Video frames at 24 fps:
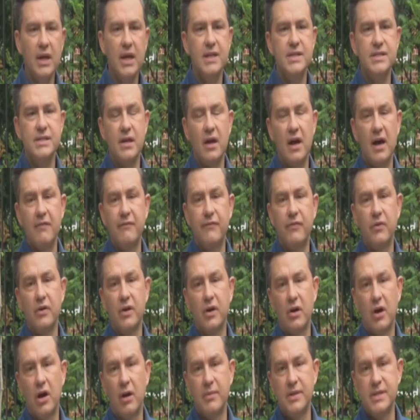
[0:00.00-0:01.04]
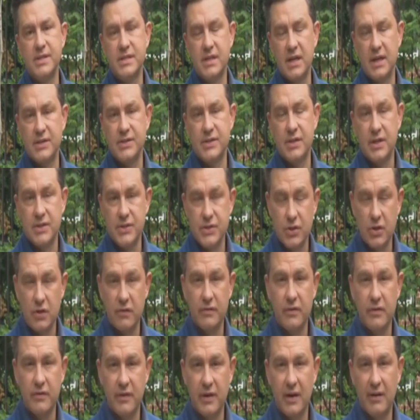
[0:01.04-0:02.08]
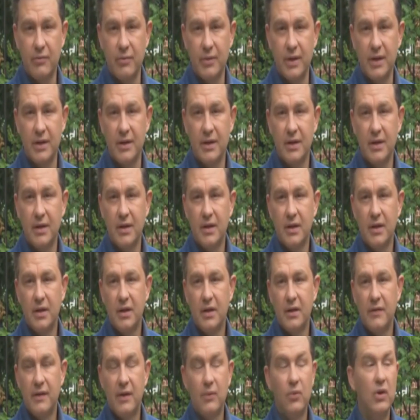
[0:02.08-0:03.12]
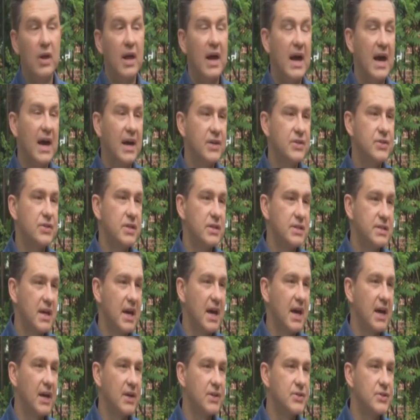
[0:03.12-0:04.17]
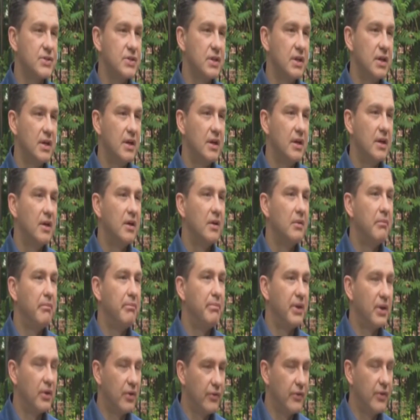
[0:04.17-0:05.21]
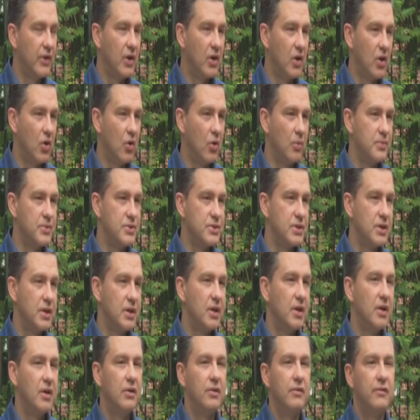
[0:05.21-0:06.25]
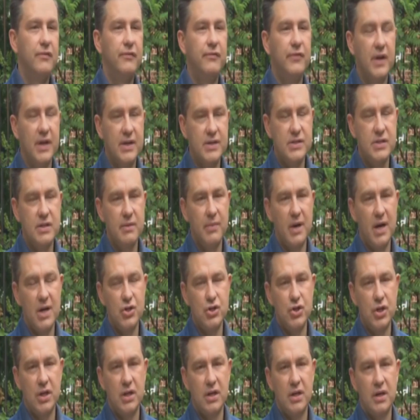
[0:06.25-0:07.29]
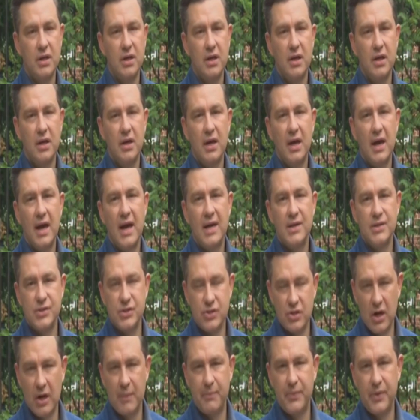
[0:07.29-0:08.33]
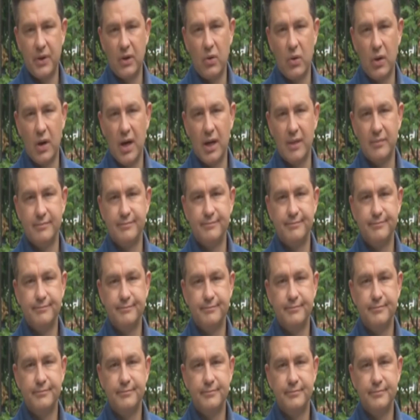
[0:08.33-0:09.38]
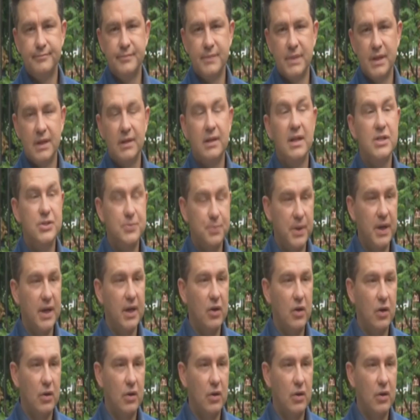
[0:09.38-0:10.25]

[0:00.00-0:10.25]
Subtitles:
It's time for a common sense conservative government that will axe the tax, build the homes, fix the budget, and stop the crime. Let's bring it